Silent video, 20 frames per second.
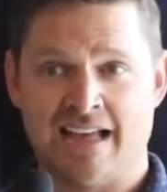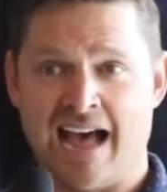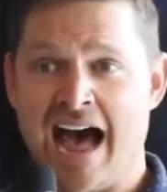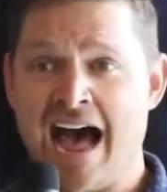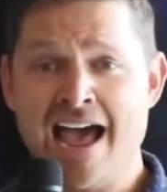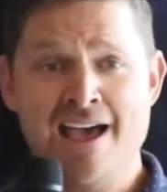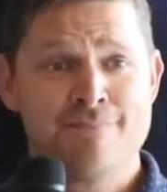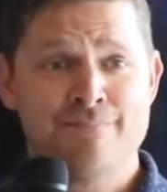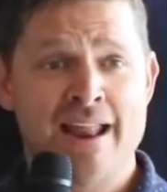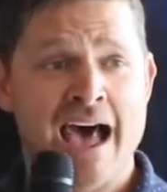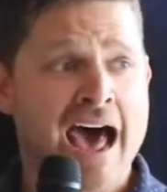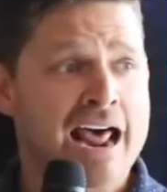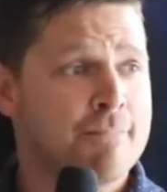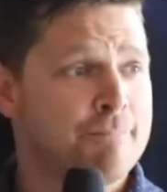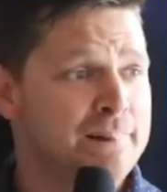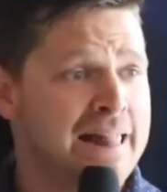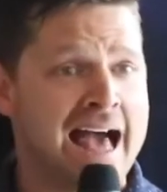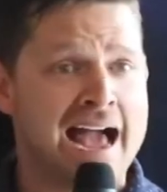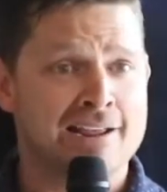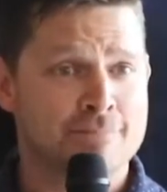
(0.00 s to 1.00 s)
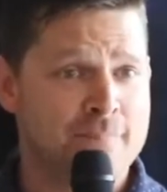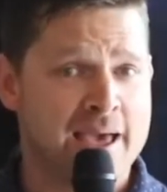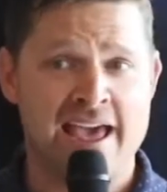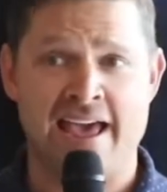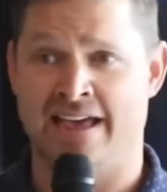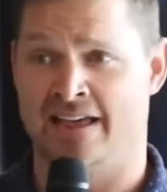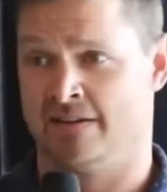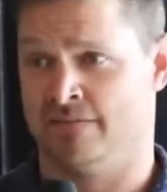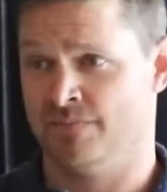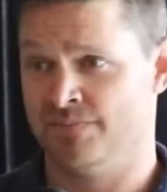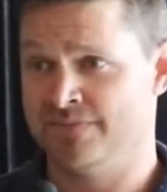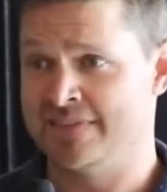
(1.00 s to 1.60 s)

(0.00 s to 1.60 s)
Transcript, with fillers: I am not a black man.